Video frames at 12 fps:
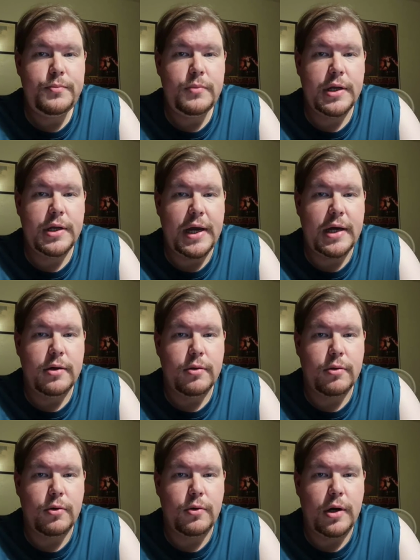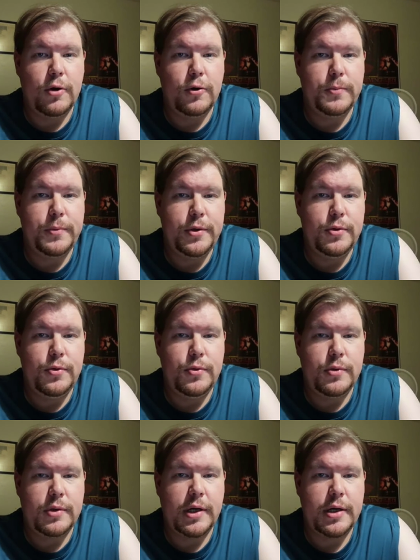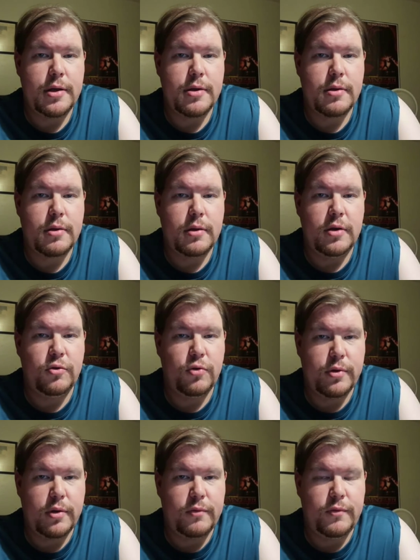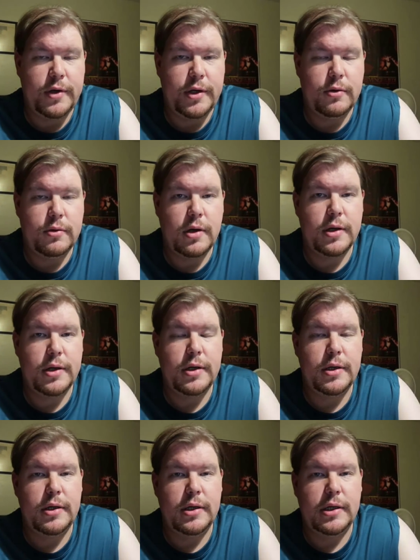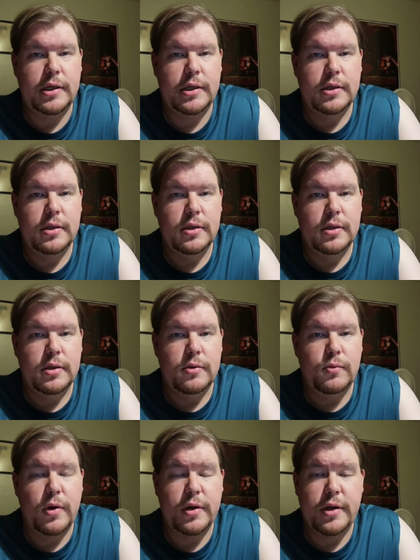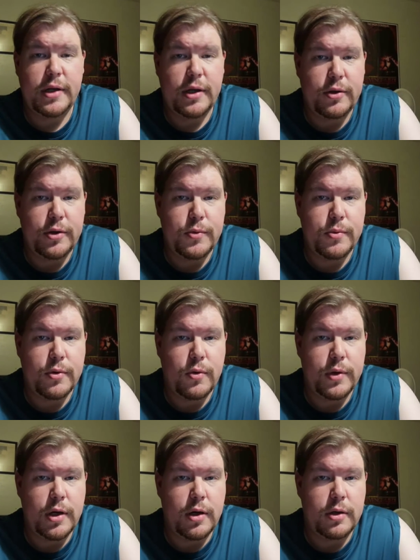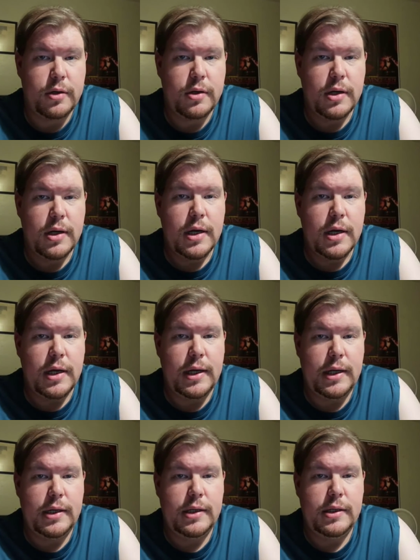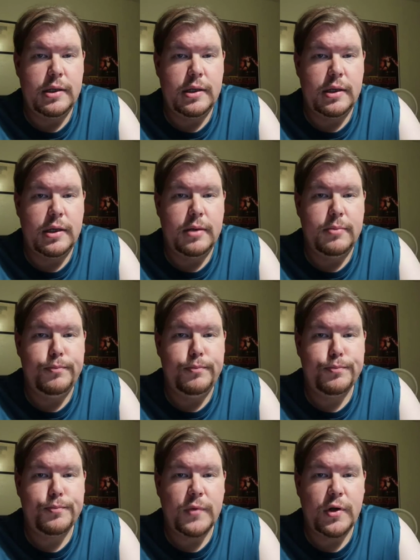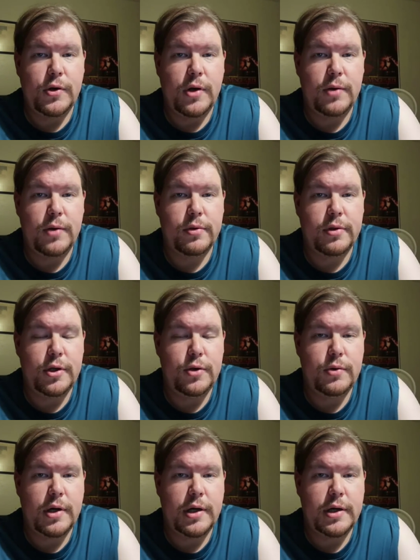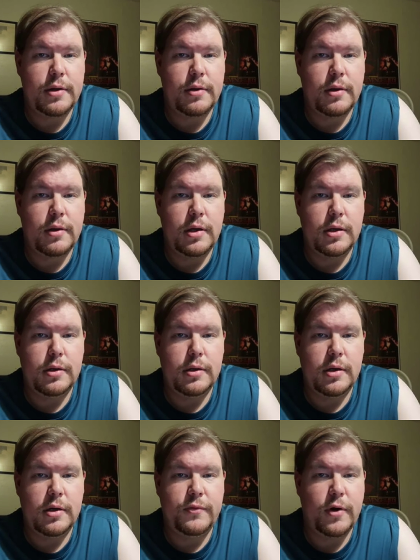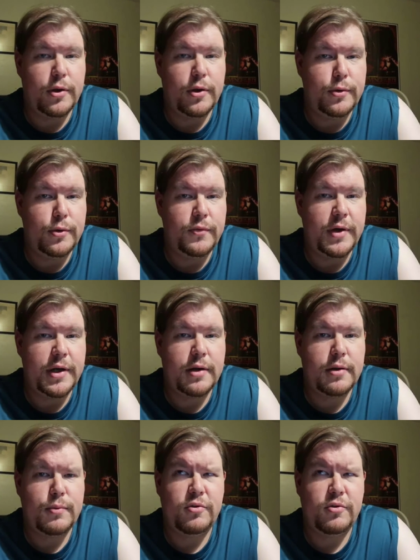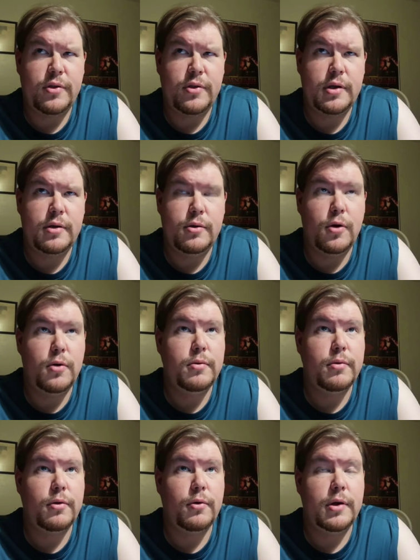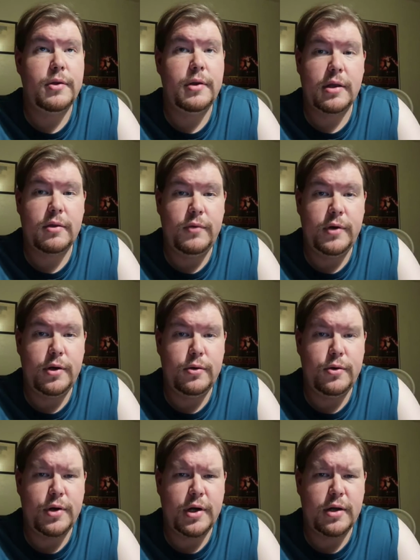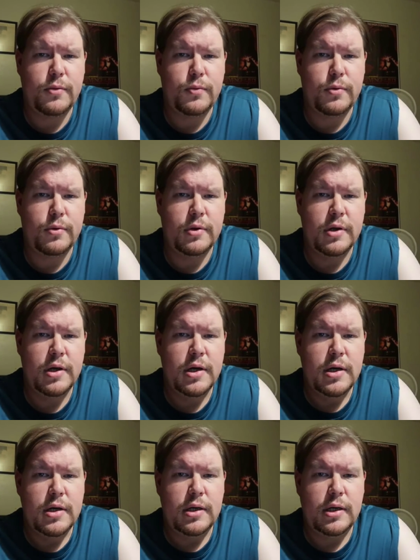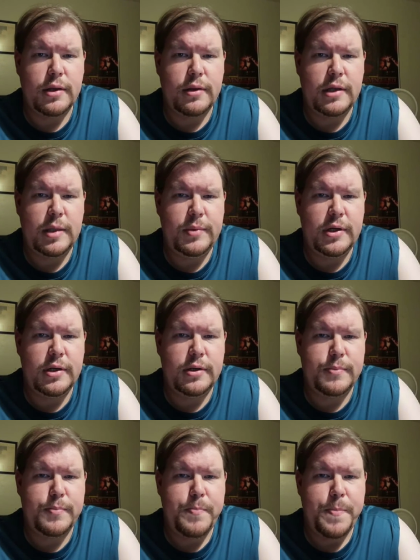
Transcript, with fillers: yeah, so I hope you guys enjoy this video. I uh, want to tell you what's going on. And, um, you know, I will see you guys in uh, Fallout New Vegas, which I think, no, sorry, the next video you guys will uh, see me in,